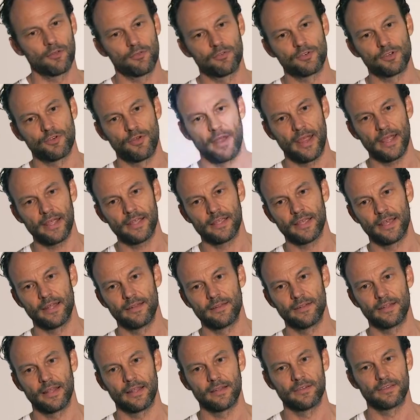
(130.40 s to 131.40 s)
of track
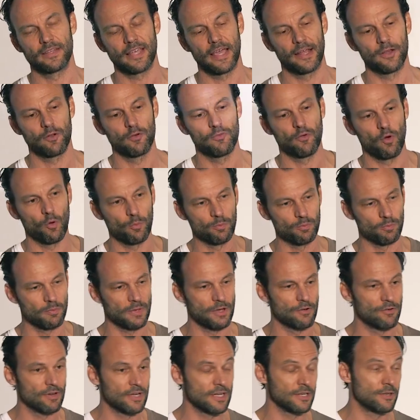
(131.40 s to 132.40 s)
and kind of opened
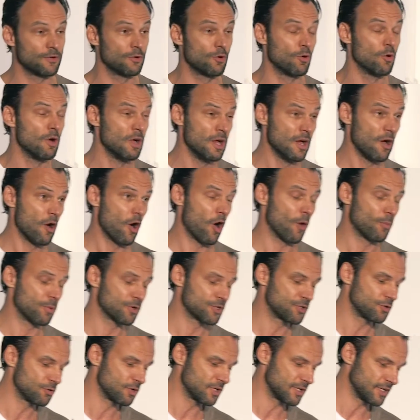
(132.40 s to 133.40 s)
me really new
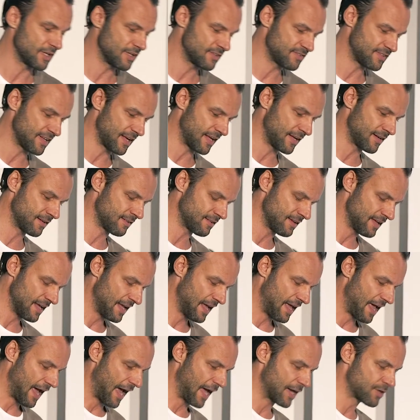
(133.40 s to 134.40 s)
opportunities. And
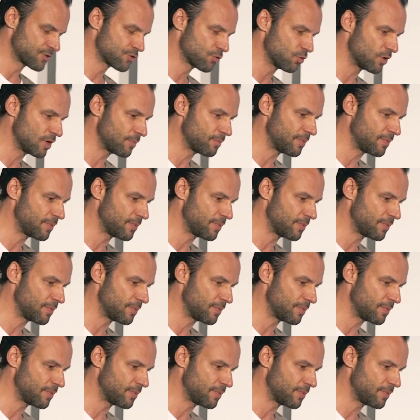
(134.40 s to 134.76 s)
I truly